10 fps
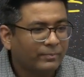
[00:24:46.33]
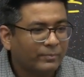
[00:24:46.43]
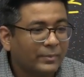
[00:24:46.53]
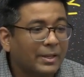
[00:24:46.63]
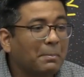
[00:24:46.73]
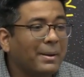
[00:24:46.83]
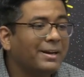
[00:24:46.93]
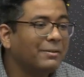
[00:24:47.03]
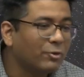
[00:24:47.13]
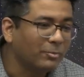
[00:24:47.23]
They picked him
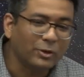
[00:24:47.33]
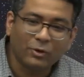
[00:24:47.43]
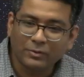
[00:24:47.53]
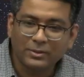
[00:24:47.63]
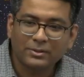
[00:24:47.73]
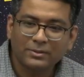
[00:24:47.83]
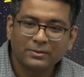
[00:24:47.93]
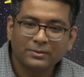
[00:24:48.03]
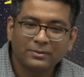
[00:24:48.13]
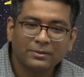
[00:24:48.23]
from the office.
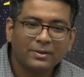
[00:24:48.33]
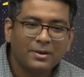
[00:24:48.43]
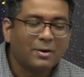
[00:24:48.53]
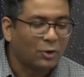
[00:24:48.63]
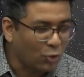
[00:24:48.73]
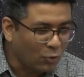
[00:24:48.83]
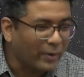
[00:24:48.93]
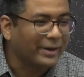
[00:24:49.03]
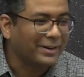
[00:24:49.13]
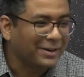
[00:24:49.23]
Don't worry.
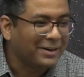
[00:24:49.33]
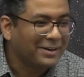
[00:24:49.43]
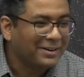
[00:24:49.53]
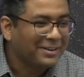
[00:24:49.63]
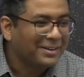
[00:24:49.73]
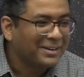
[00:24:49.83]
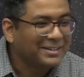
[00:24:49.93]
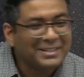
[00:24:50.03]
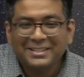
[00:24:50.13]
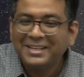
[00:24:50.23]

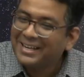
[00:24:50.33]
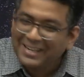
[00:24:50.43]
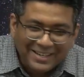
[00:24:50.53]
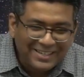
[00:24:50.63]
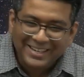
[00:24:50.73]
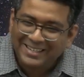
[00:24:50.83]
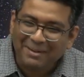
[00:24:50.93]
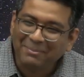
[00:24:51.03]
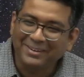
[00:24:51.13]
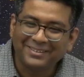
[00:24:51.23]
Since then, nothing has
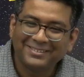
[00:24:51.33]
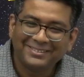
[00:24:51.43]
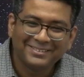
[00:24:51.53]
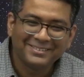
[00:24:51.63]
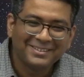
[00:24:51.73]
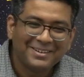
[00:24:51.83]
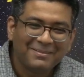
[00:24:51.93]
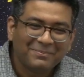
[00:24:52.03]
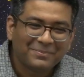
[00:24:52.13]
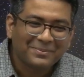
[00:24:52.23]
happened.
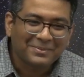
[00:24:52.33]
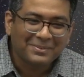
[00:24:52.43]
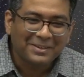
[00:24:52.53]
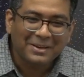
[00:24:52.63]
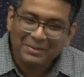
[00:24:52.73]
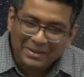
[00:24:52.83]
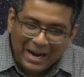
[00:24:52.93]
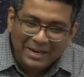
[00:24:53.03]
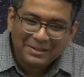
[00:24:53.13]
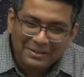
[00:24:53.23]
Even
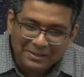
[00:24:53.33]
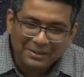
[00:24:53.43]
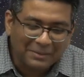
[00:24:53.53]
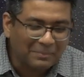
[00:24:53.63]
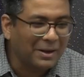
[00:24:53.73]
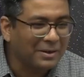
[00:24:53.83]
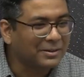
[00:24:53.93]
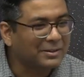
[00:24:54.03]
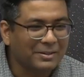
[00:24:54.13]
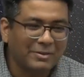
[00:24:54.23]
that
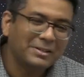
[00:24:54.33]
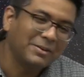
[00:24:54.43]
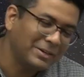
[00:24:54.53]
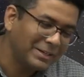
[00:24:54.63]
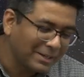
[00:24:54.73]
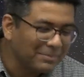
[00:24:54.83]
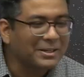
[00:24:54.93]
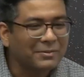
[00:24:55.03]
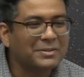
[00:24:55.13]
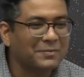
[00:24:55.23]
civil servant himself
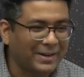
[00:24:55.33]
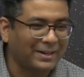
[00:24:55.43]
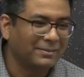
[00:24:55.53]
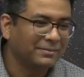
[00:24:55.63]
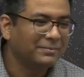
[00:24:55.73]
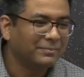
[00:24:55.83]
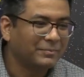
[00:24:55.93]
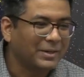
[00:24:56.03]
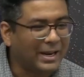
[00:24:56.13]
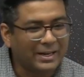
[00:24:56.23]
is fine,
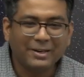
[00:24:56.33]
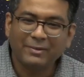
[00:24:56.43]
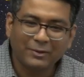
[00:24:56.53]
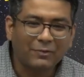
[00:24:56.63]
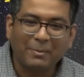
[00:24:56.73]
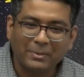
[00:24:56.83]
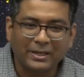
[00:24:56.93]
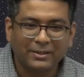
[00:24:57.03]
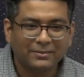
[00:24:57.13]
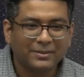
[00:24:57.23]
healthy with a family.
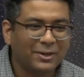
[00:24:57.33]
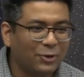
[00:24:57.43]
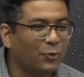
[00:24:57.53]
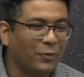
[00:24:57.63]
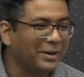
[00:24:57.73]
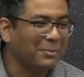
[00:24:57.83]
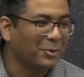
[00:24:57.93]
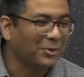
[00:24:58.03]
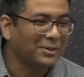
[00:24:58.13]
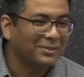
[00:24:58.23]
Don't worry about
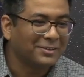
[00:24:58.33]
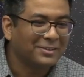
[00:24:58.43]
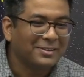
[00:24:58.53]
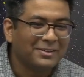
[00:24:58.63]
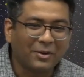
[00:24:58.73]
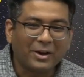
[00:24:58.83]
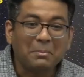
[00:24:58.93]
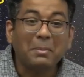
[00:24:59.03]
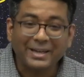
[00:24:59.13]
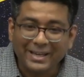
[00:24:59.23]
it. Okay,
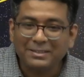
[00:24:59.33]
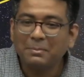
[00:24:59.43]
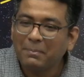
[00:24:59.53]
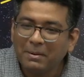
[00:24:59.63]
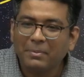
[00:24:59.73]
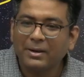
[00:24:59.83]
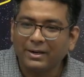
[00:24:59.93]
but yes, be prepared.